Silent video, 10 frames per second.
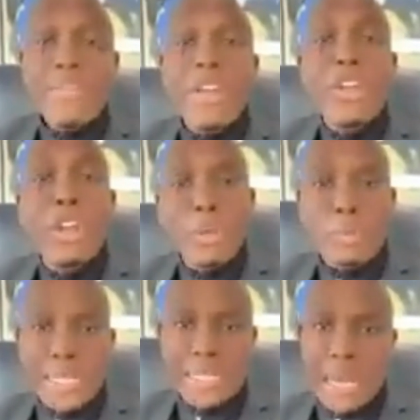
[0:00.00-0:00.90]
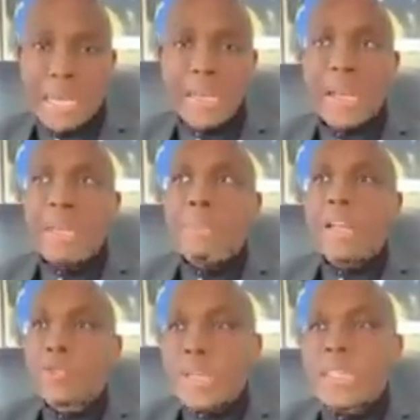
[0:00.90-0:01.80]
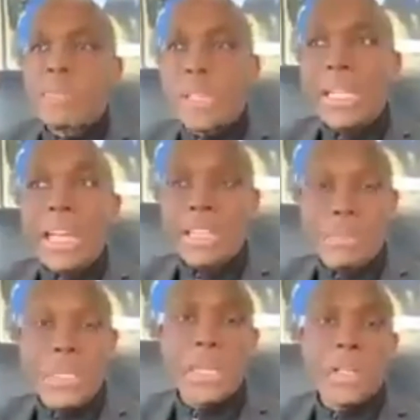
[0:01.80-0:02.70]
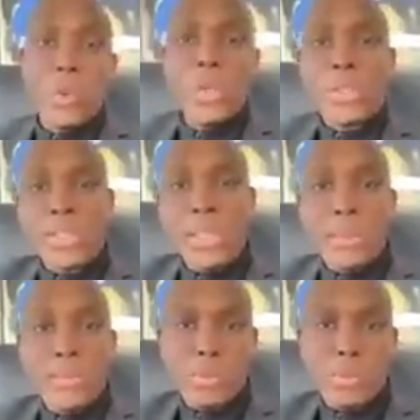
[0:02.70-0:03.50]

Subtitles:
They're not being done because we simply lack the political will to see them